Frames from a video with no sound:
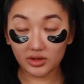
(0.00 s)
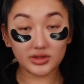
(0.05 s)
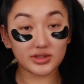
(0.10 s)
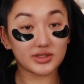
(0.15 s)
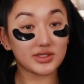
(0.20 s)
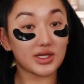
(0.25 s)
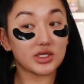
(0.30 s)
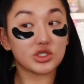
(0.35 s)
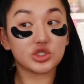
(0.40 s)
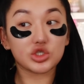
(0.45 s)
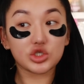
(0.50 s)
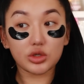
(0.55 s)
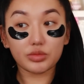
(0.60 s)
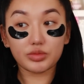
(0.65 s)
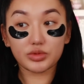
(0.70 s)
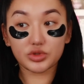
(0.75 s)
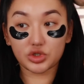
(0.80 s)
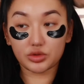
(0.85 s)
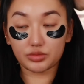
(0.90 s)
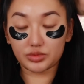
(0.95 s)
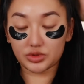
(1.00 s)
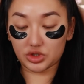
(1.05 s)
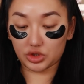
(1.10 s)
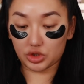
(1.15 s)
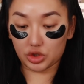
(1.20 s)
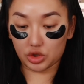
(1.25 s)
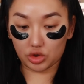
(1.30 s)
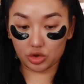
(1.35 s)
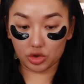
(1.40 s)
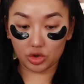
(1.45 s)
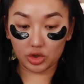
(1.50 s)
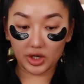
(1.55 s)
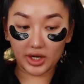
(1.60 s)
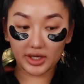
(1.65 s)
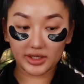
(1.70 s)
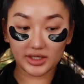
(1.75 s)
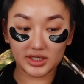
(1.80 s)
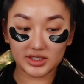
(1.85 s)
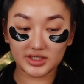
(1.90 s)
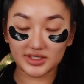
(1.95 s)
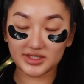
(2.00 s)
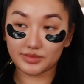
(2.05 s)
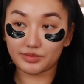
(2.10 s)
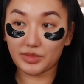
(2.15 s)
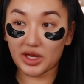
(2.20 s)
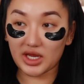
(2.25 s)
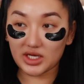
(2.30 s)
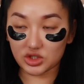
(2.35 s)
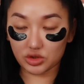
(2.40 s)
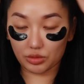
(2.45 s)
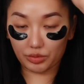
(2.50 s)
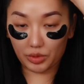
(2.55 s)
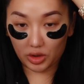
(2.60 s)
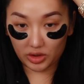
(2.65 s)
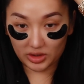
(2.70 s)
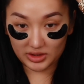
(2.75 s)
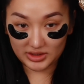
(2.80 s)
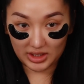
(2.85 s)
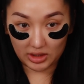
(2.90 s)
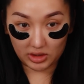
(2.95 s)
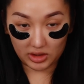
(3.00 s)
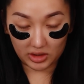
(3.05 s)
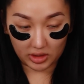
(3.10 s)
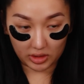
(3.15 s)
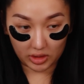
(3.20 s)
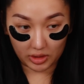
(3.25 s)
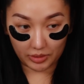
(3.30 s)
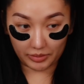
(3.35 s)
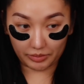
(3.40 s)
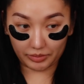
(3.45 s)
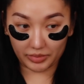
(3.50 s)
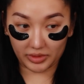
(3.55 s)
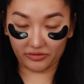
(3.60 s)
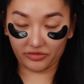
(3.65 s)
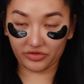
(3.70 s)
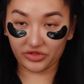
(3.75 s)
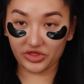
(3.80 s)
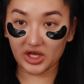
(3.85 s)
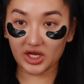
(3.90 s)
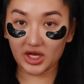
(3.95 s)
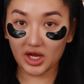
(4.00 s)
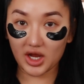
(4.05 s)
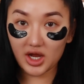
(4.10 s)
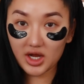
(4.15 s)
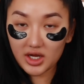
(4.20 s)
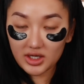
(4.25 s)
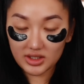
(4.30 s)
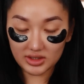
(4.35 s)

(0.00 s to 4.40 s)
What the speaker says: It's like super secure, and then it just makes your ponytail look a little bit thicker.